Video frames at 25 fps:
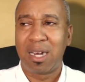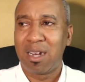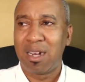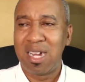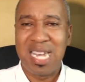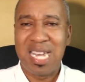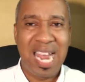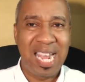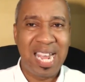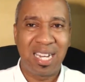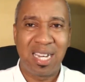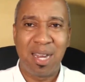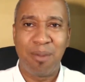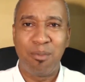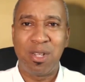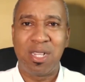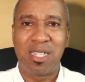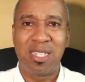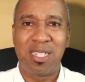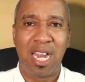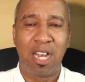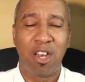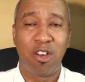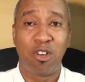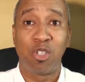connect them with
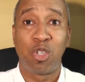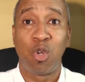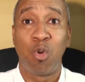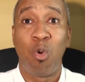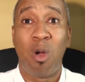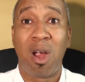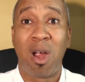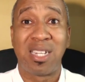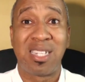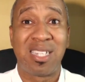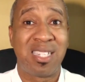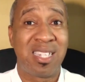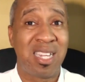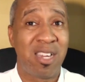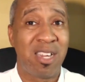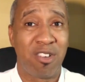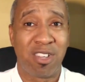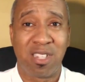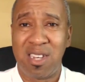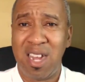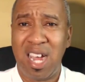sellers who are serious.